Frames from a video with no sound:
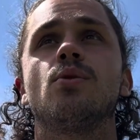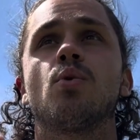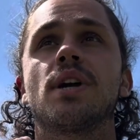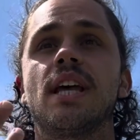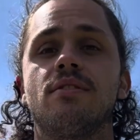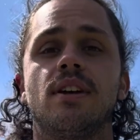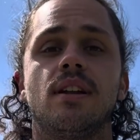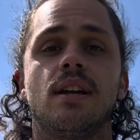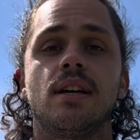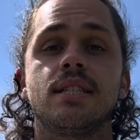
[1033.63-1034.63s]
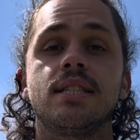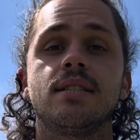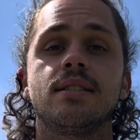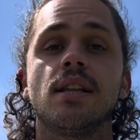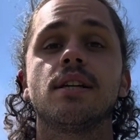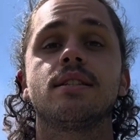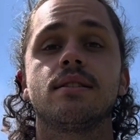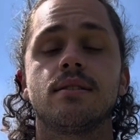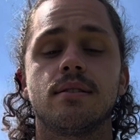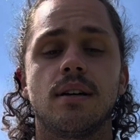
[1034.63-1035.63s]
were given
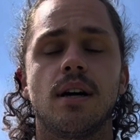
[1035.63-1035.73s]
Psilohuasca.